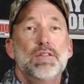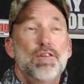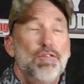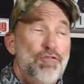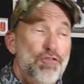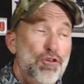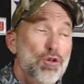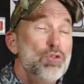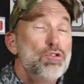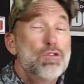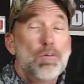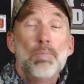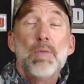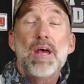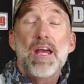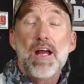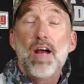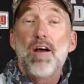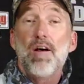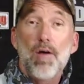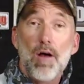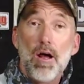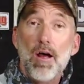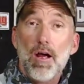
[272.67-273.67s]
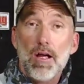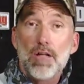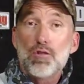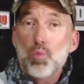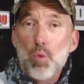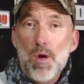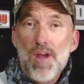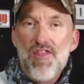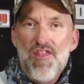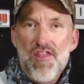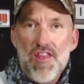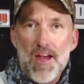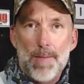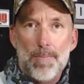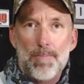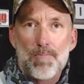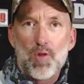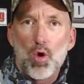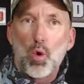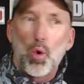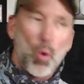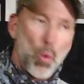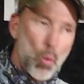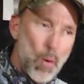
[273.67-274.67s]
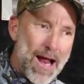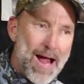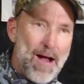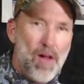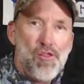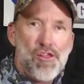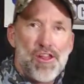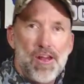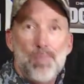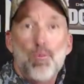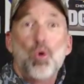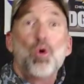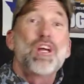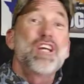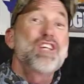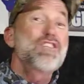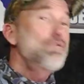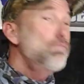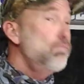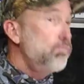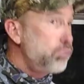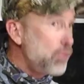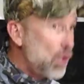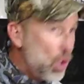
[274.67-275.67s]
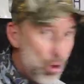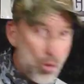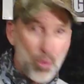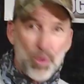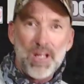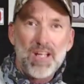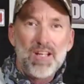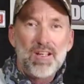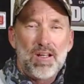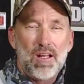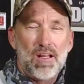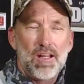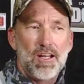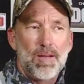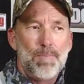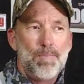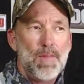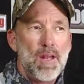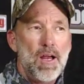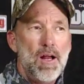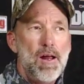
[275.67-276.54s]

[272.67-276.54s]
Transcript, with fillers: The food uh, is with them, around them, or gets blown into them.